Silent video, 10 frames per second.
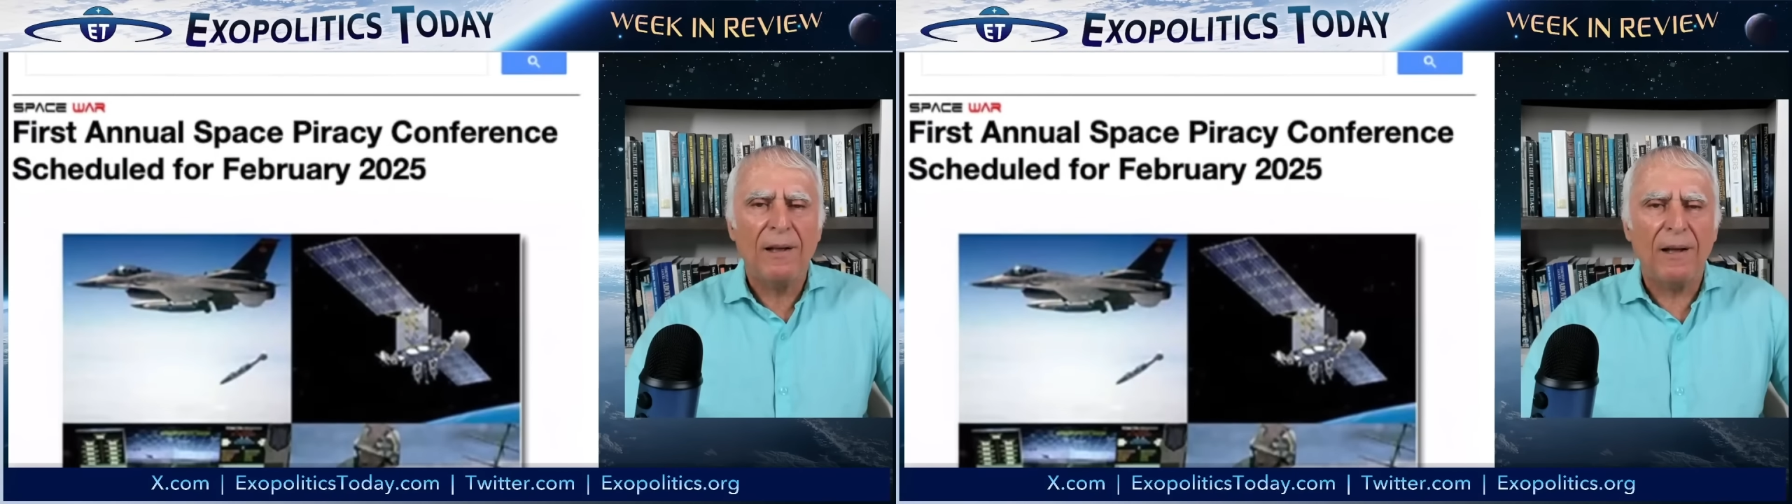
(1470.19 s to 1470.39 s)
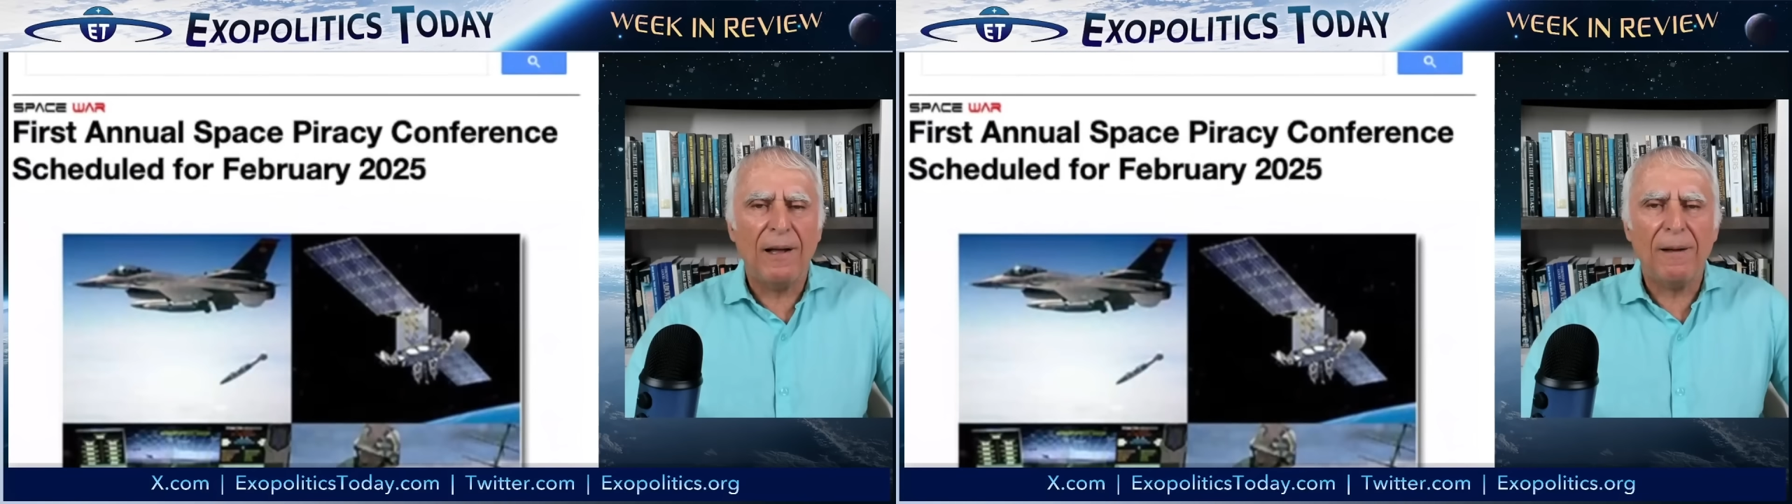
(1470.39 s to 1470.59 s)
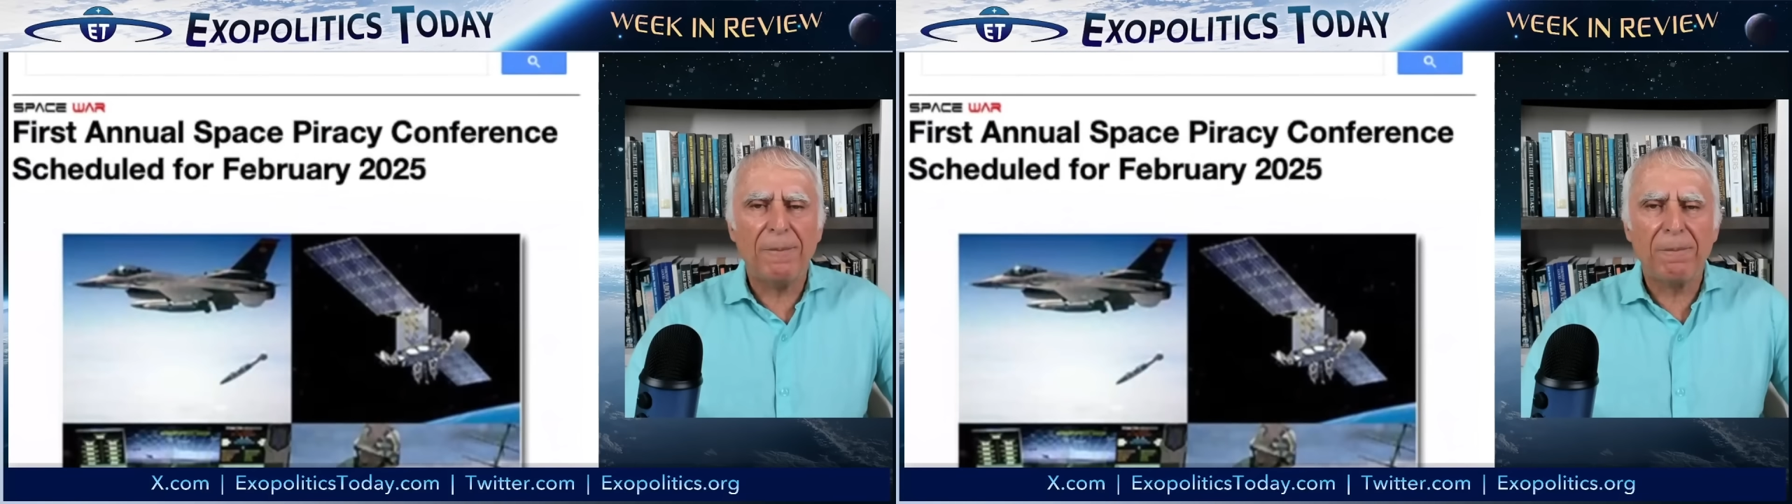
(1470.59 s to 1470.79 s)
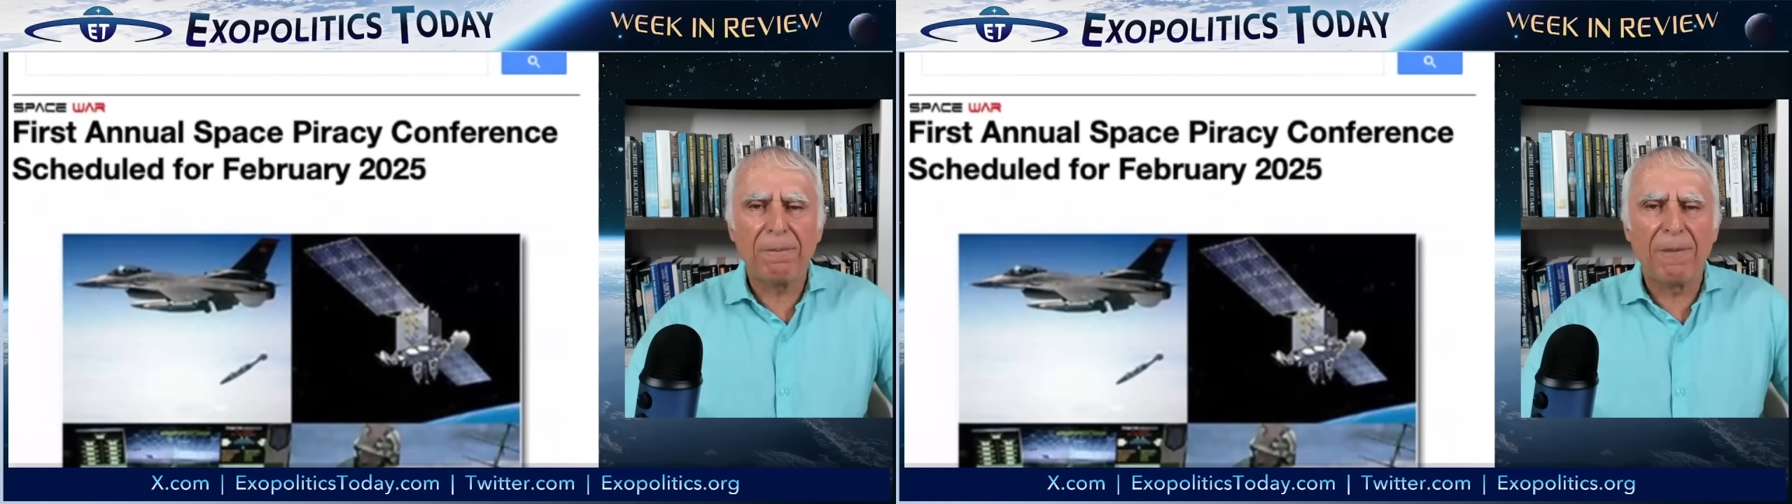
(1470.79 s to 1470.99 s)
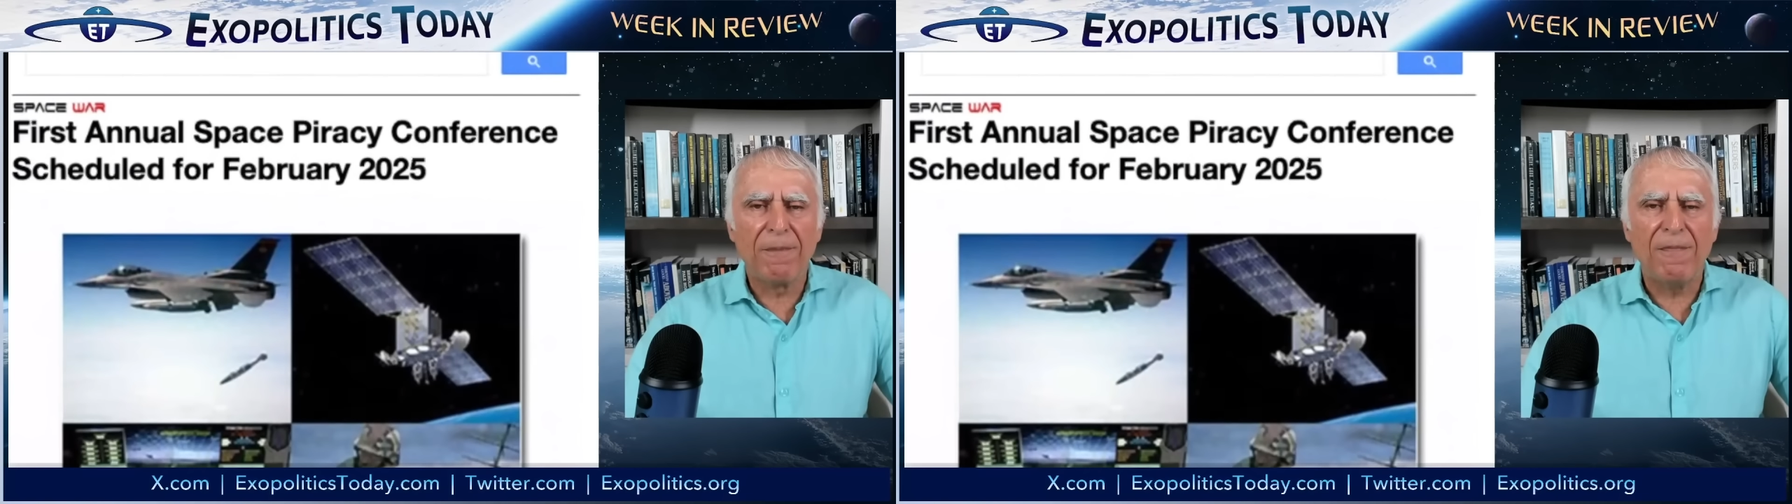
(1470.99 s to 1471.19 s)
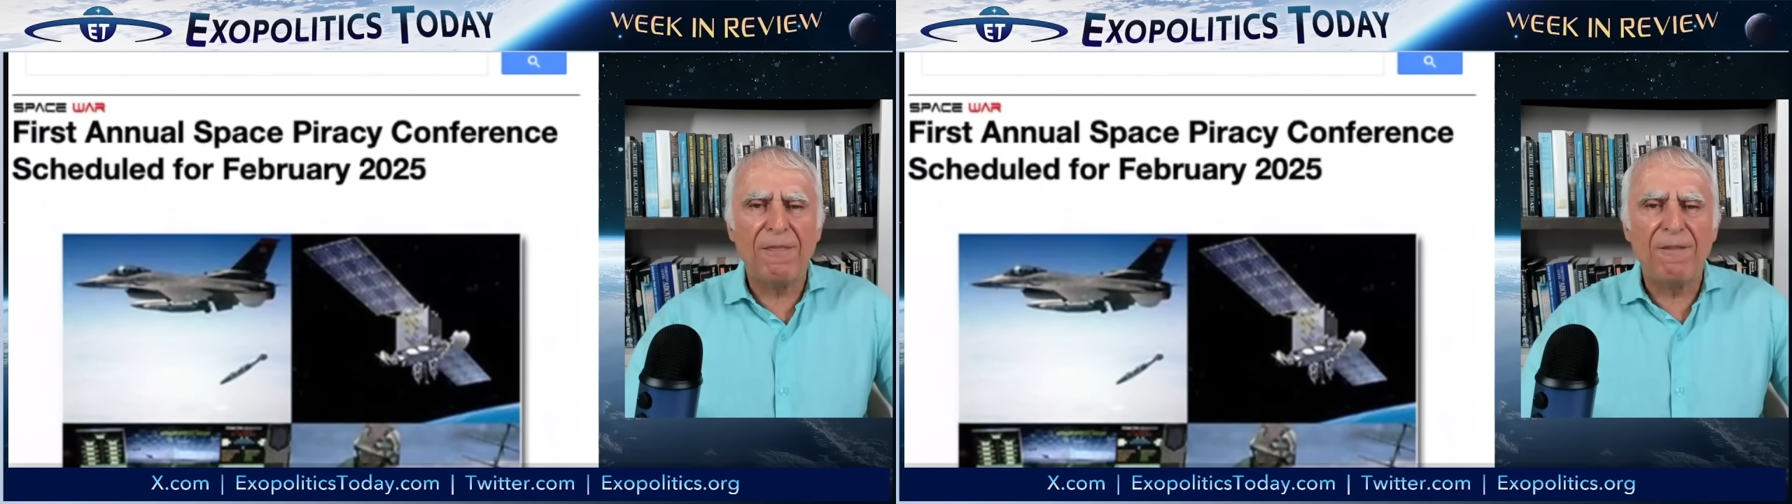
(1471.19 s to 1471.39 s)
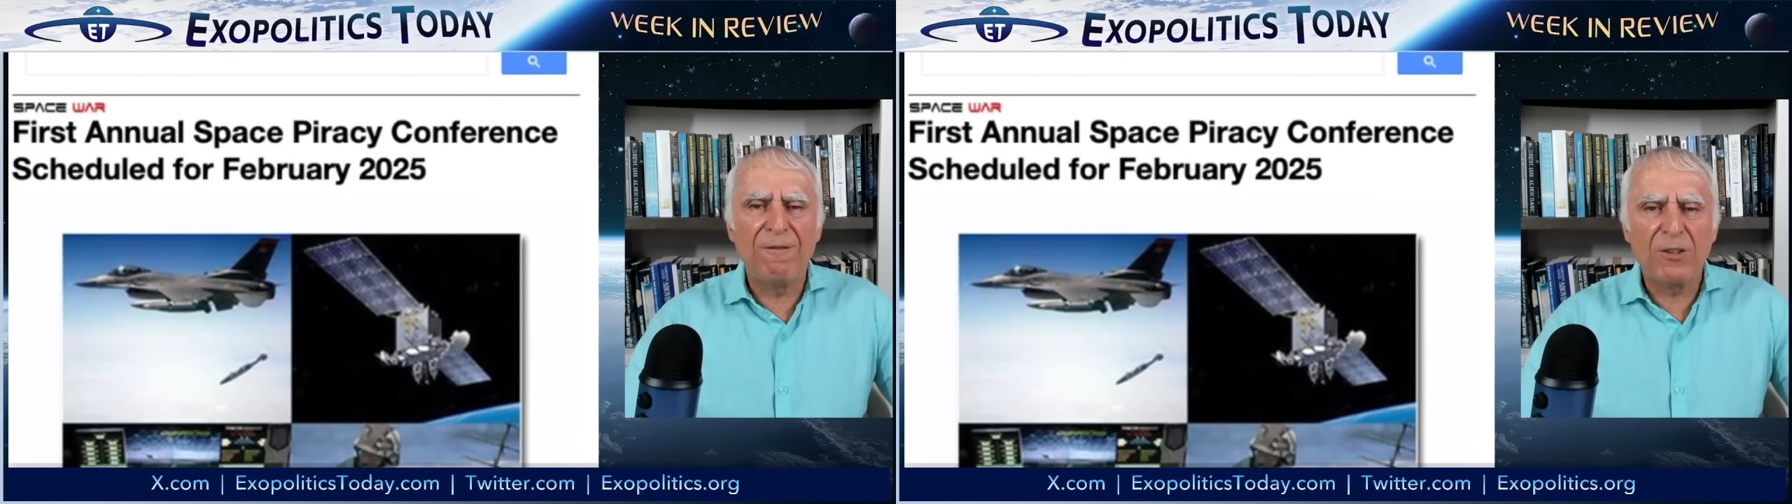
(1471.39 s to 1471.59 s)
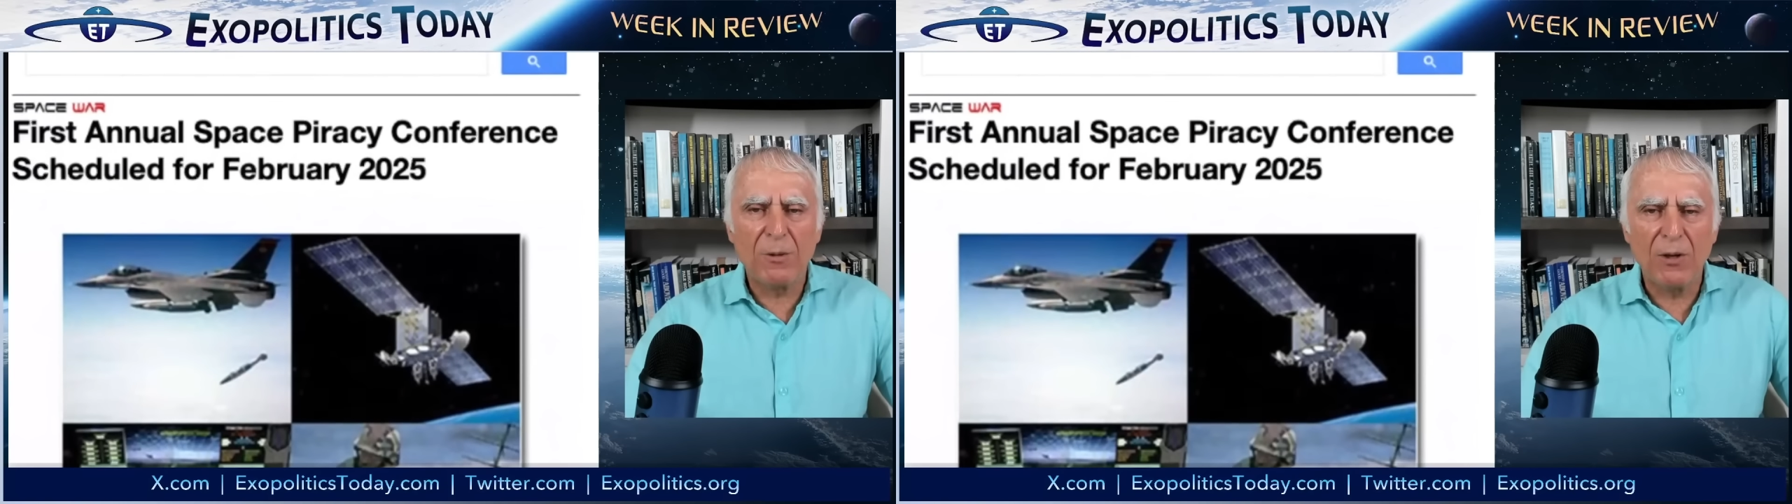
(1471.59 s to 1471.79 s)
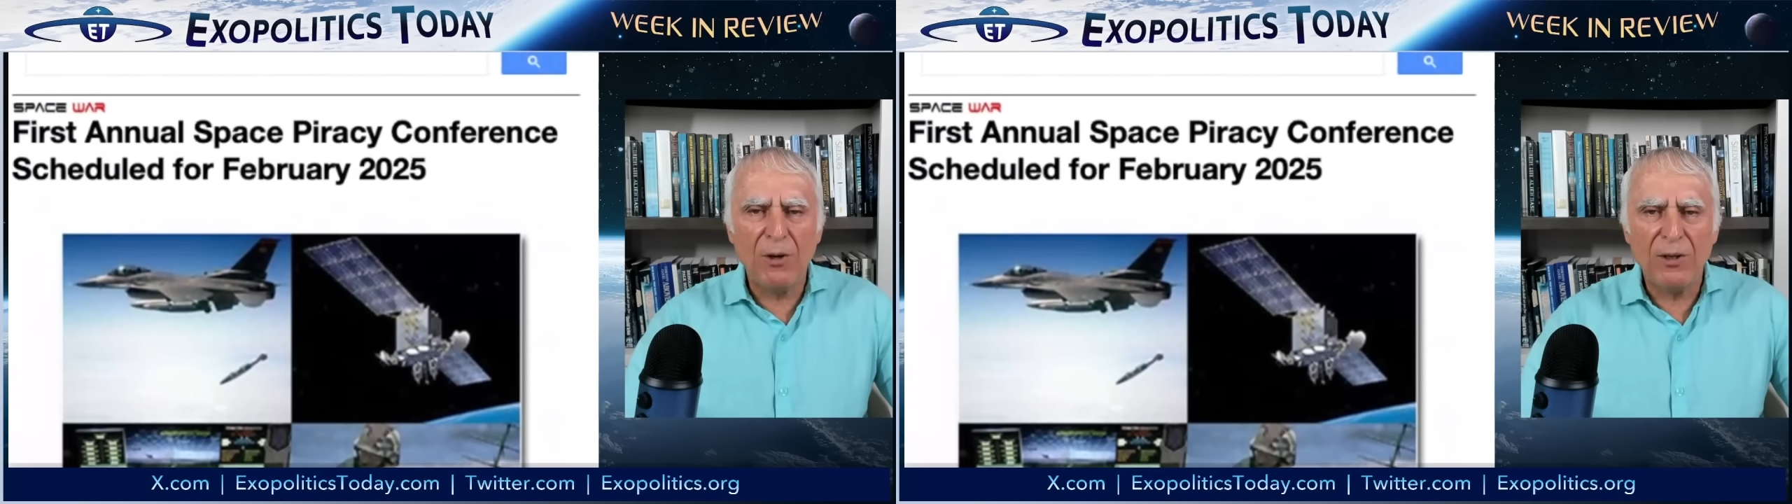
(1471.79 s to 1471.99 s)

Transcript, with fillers: Uh, you